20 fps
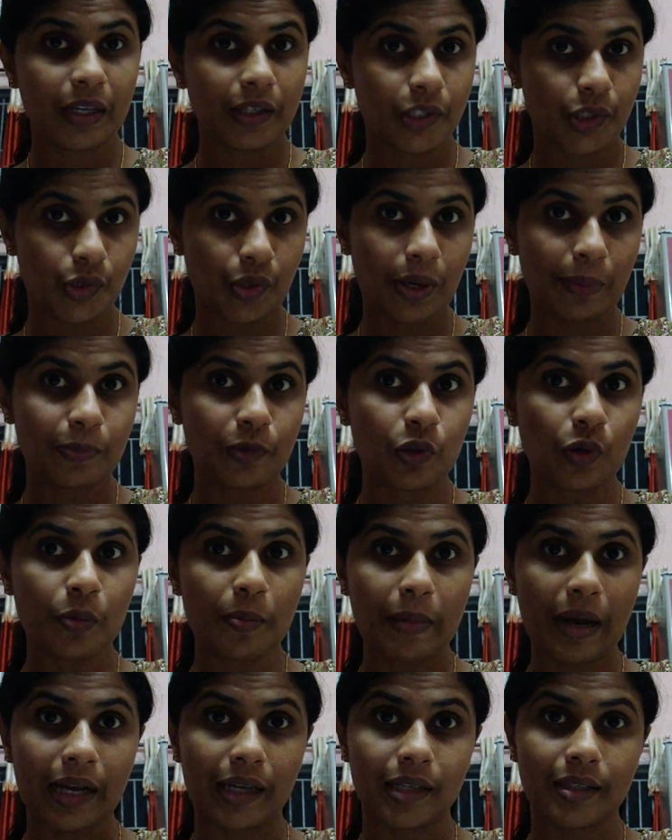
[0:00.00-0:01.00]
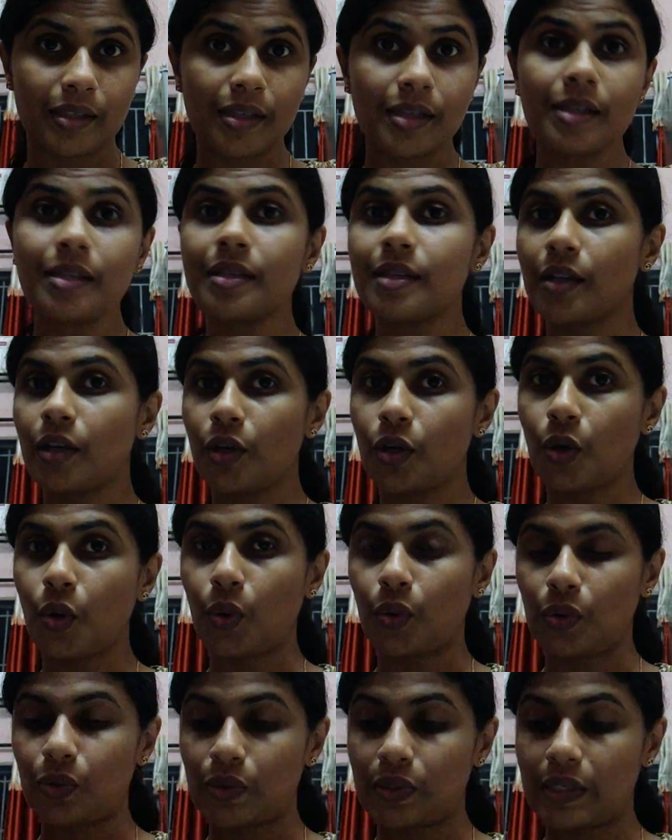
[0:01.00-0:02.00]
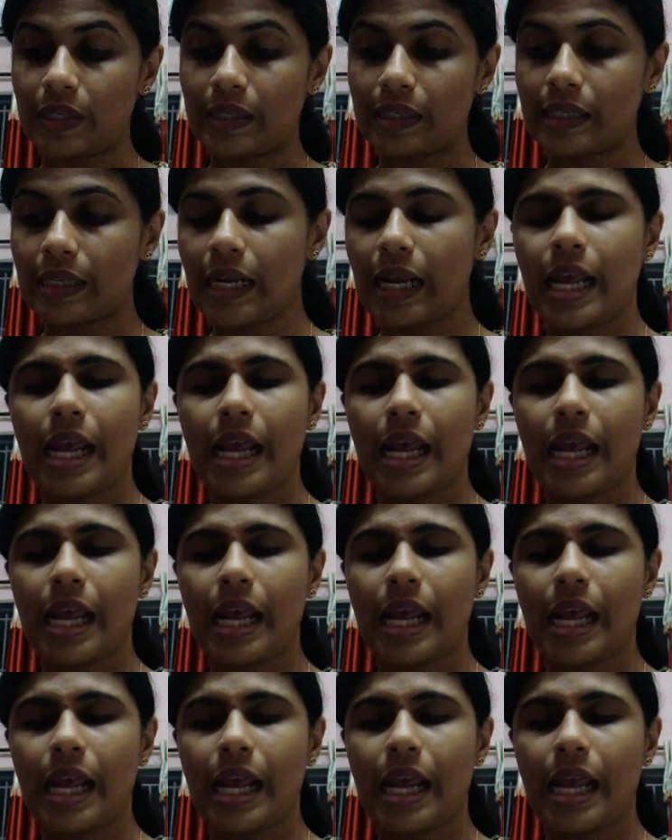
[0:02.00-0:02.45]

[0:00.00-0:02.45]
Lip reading: Streptomyces nodosus.